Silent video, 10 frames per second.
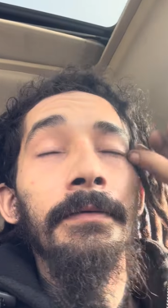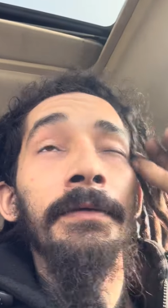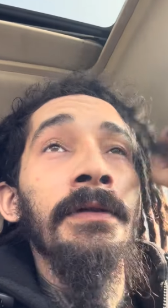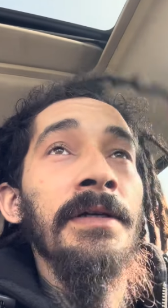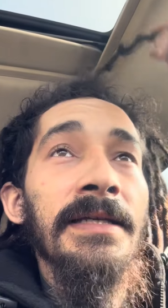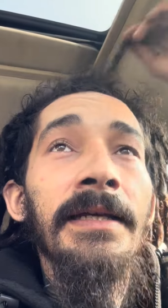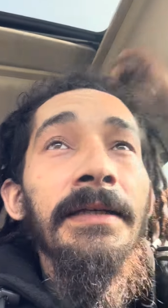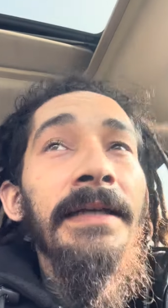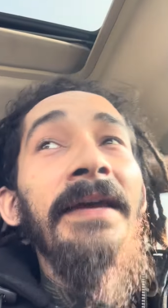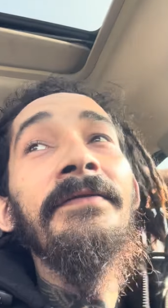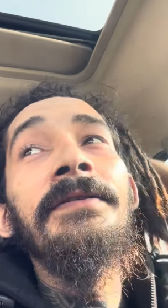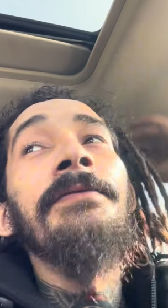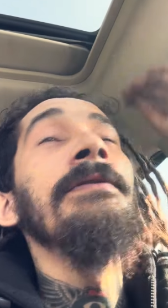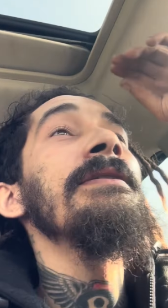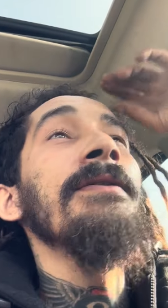You know what I'm saying? He gave it
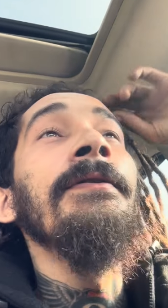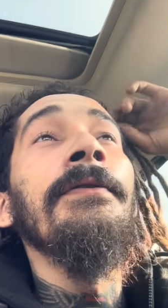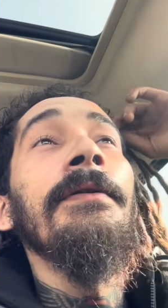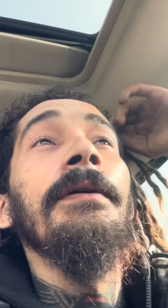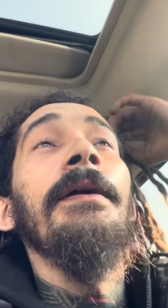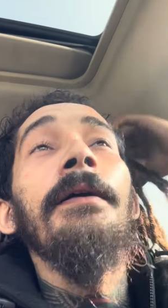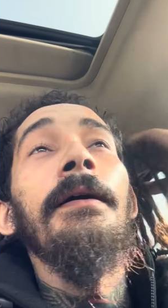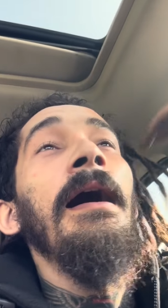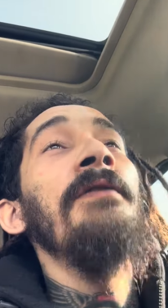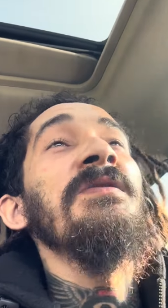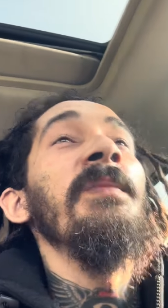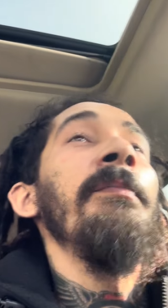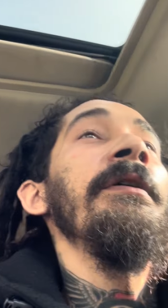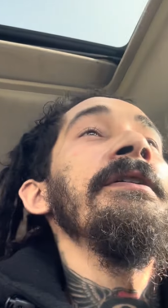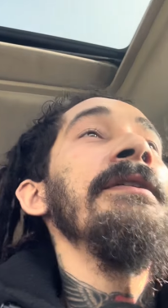to us, so I was
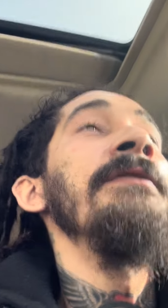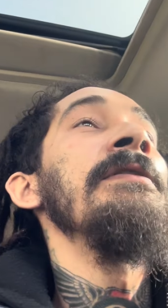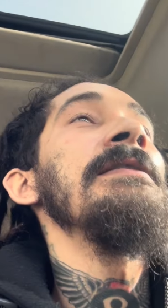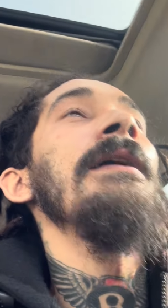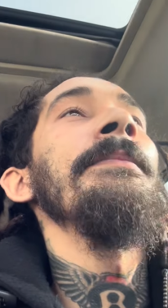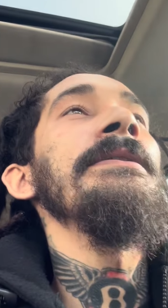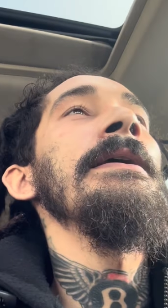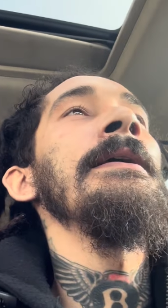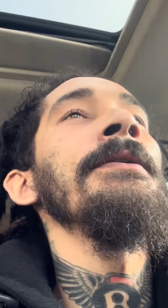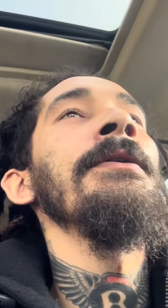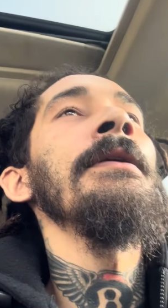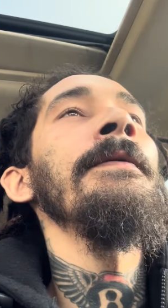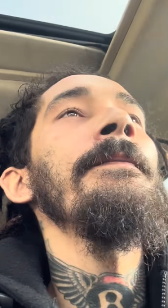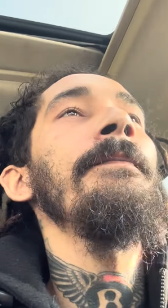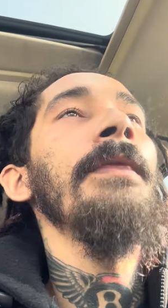prepared to do a timing chain on it.
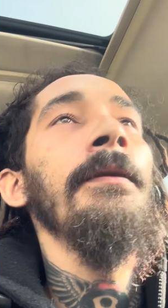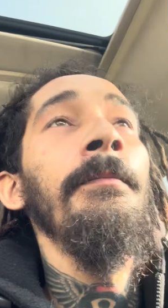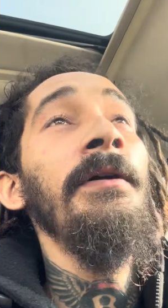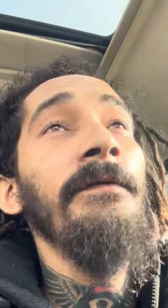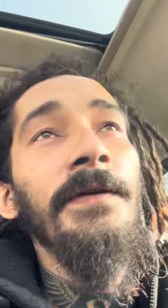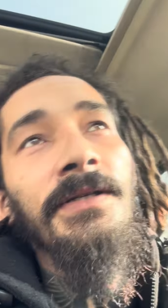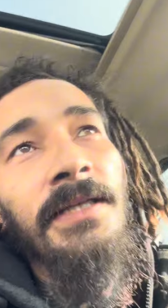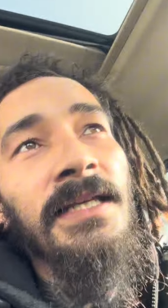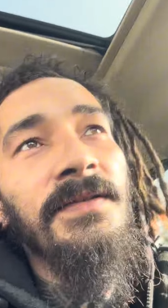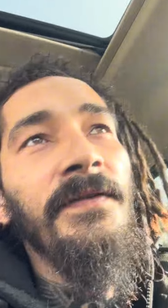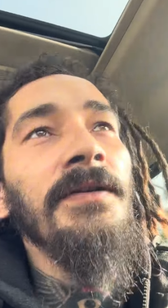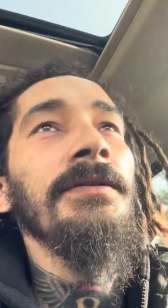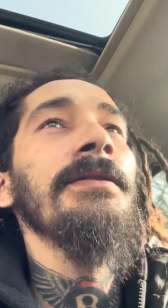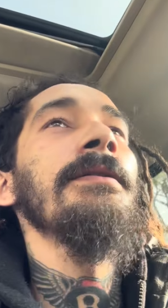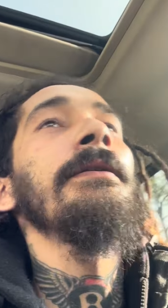But first things
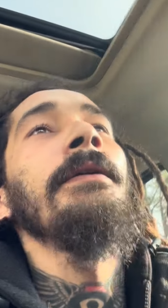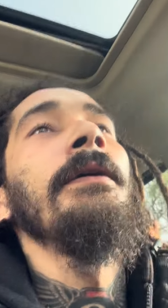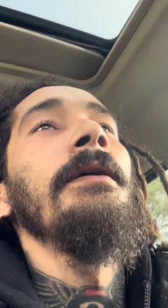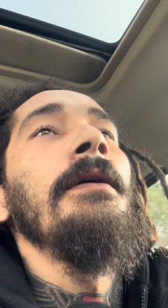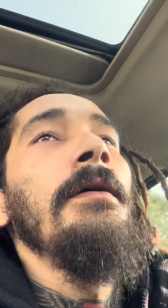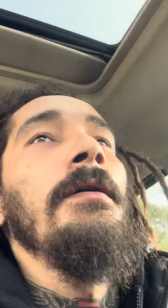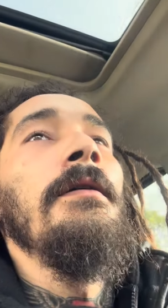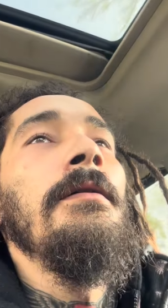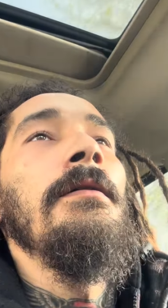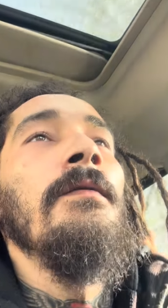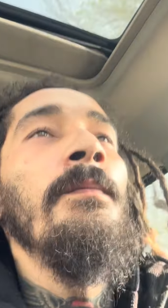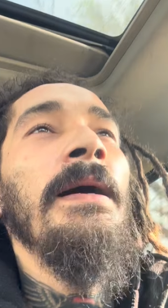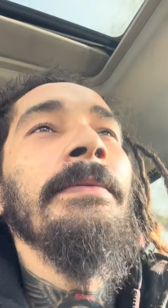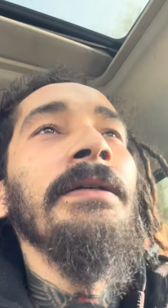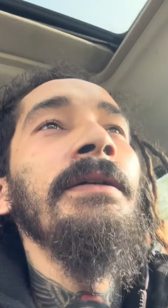first,
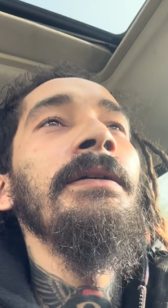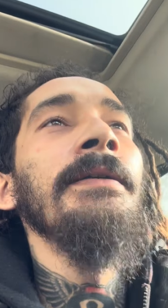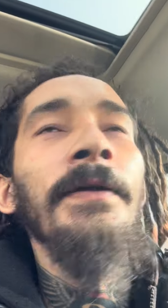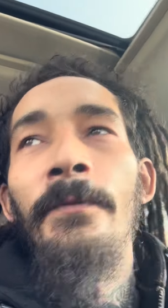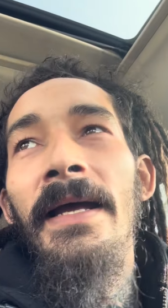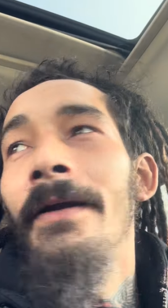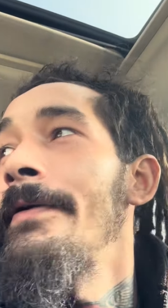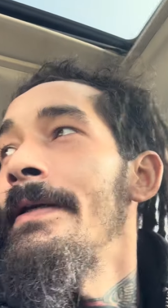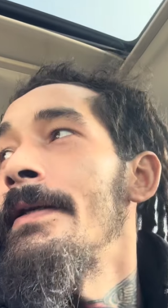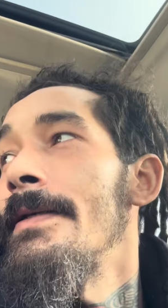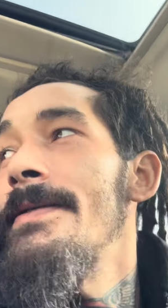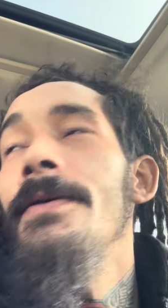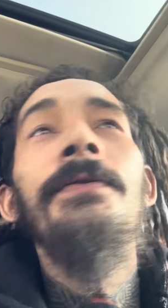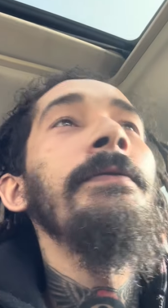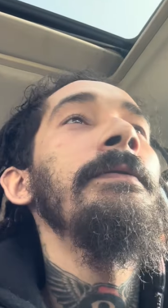pop the hood, no battery in it.
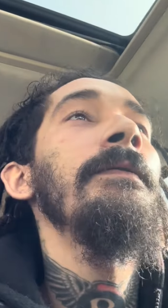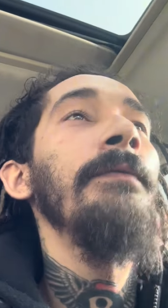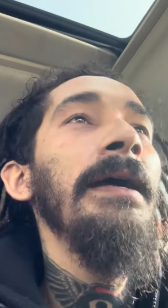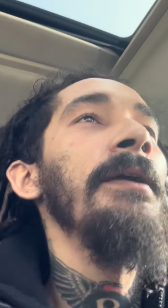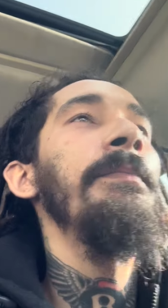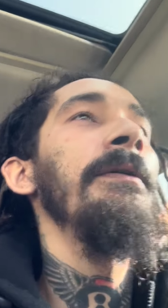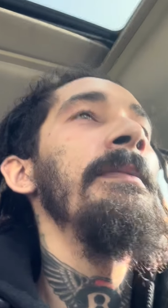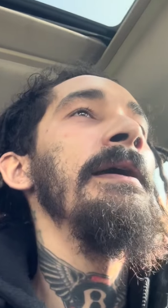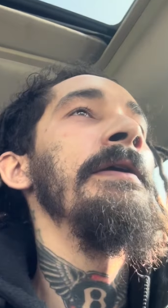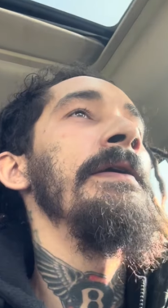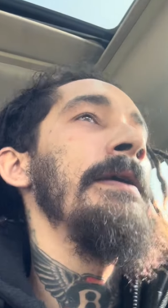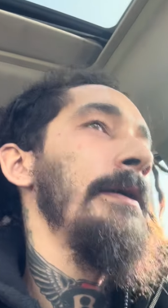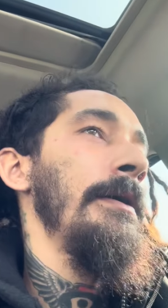So you gotta put a battery.